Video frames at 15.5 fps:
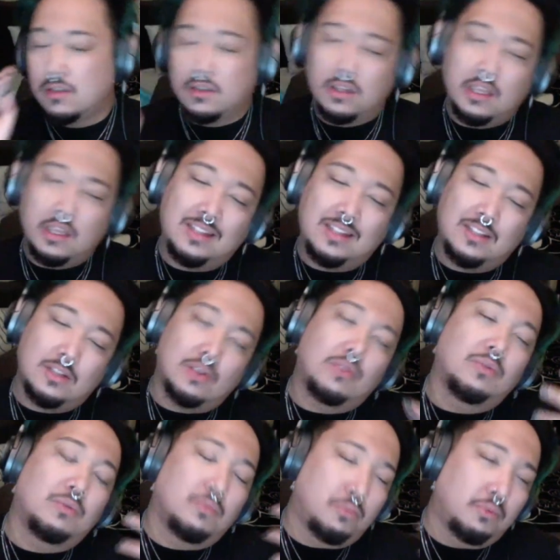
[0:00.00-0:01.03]
they
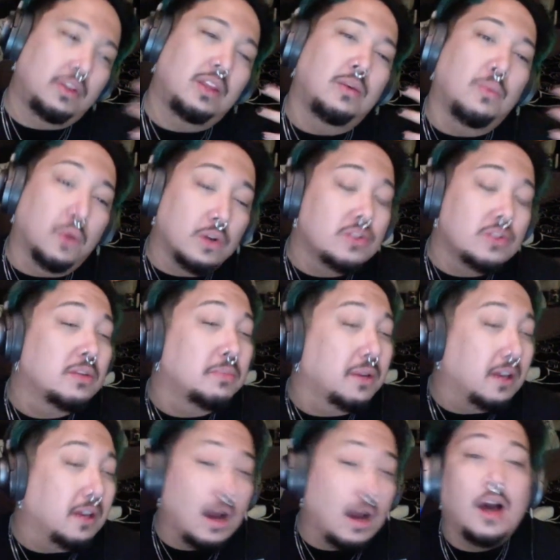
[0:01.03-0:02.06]
don't really worship
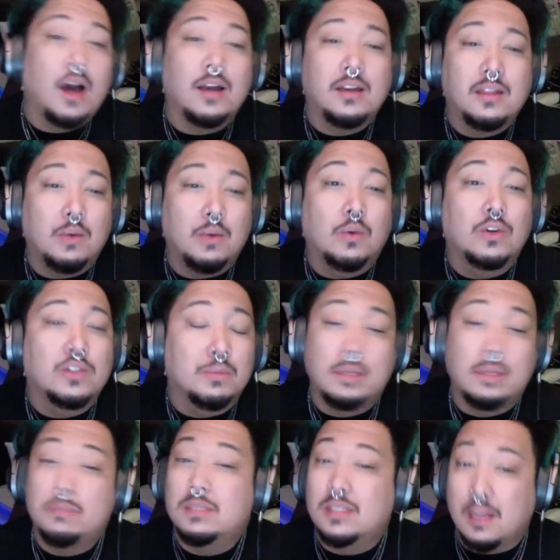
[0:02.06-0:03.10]
a god, they worship
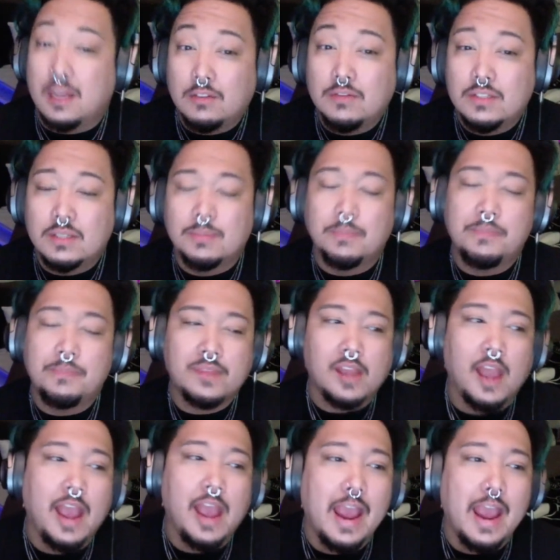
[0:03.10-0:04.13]
themselves.
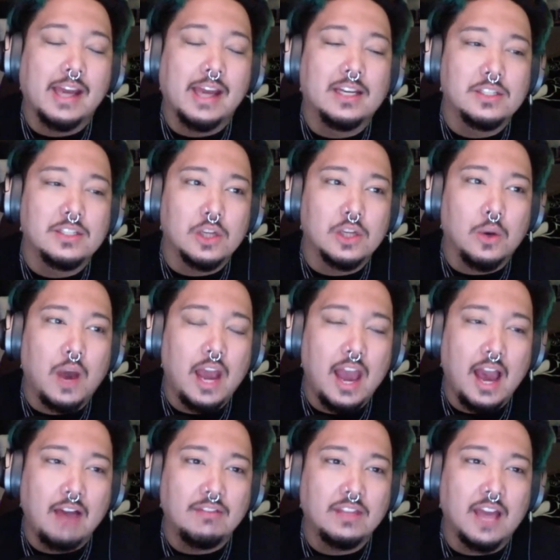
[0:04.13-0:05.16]
And so I
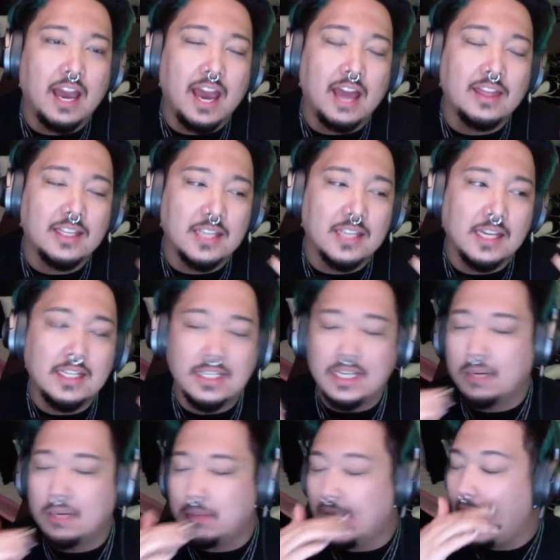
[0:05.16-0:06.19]
had this
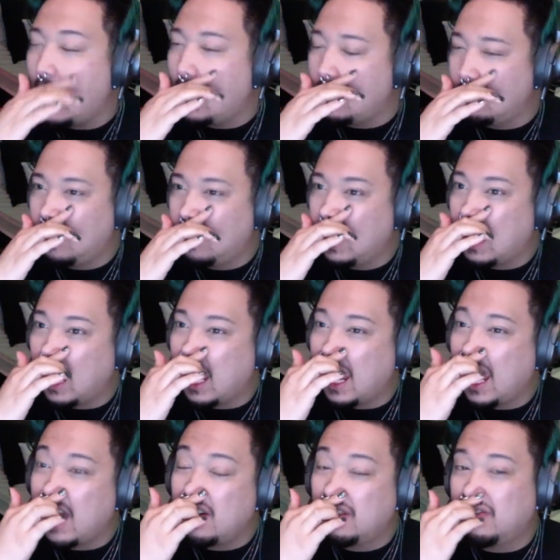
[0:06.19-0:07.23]
idea in my head of lighting a
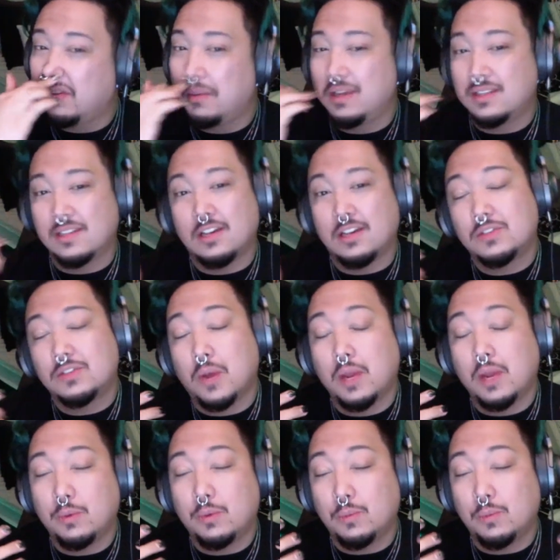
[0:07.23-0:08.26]
candle for myself so
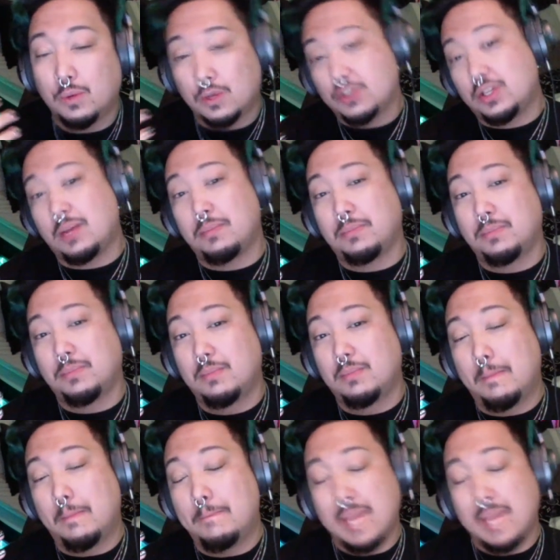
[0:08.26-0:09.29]
I would worship
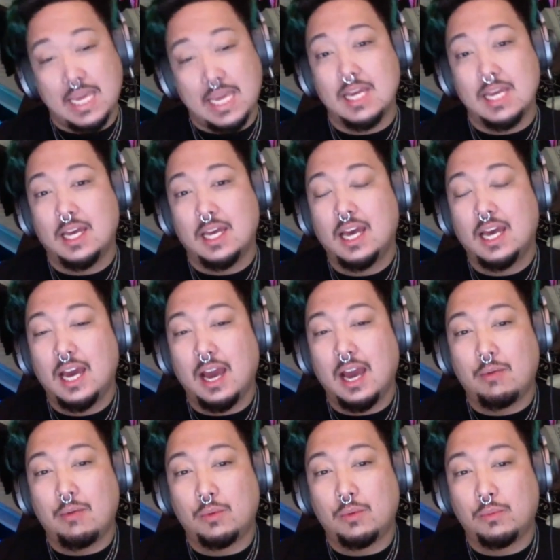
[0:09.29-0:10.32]
me.
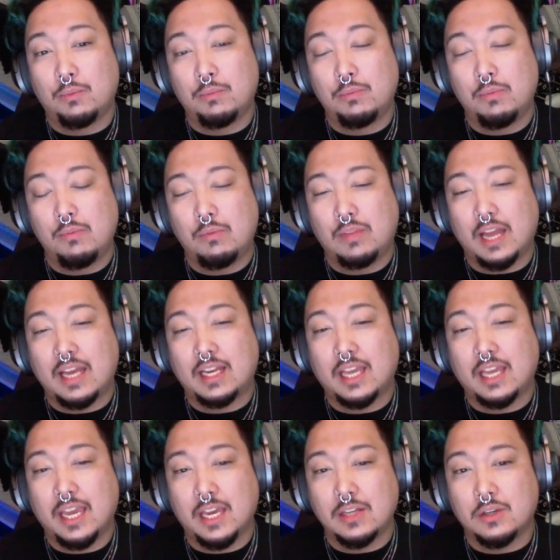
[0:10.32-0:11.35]
I would light a
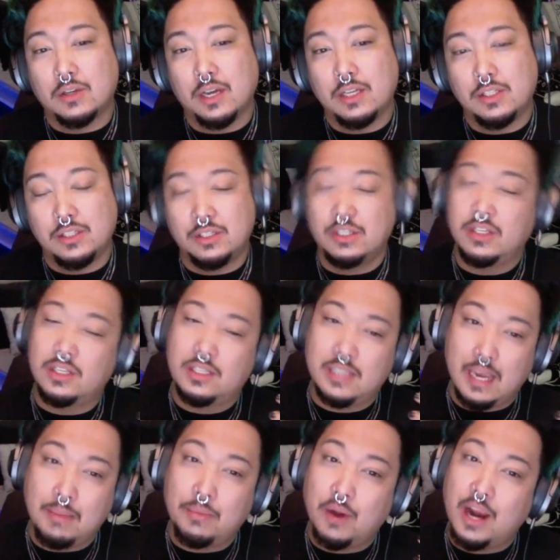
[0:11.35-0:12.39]
candle and
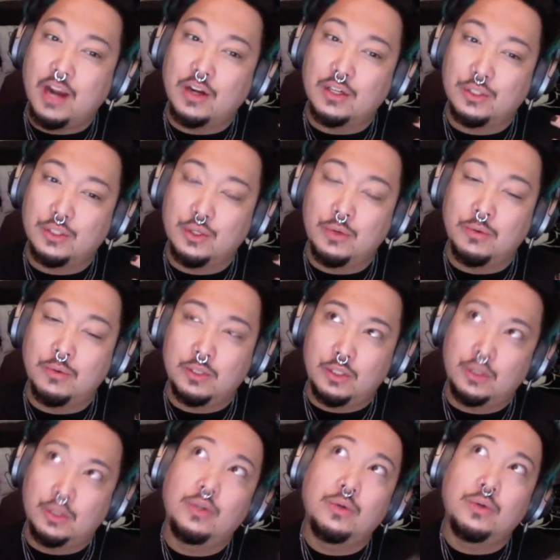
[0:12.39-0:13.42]
say prayers
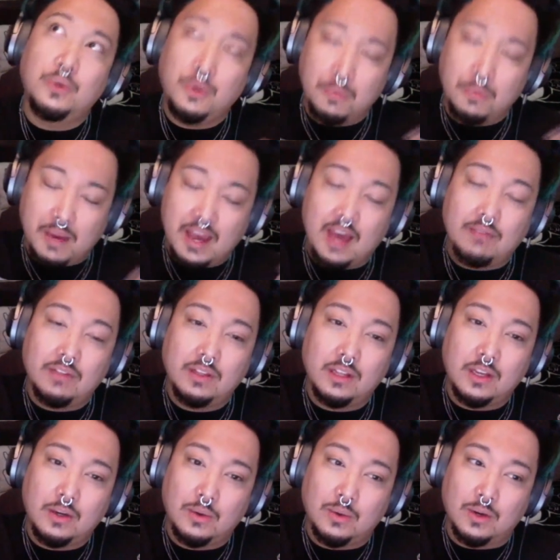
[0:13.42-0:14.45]
to my
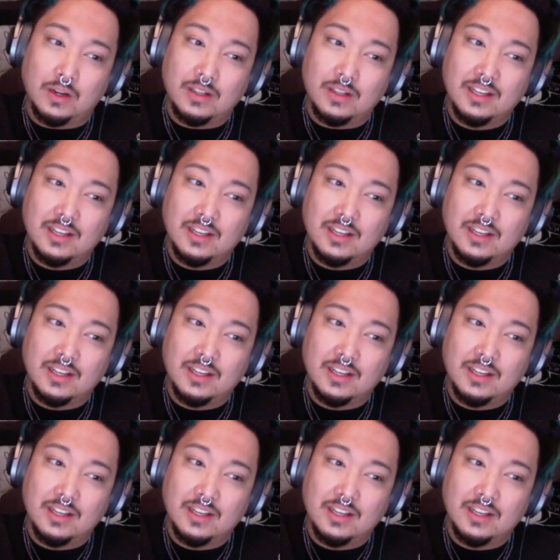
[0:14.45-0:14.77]
heavenly court,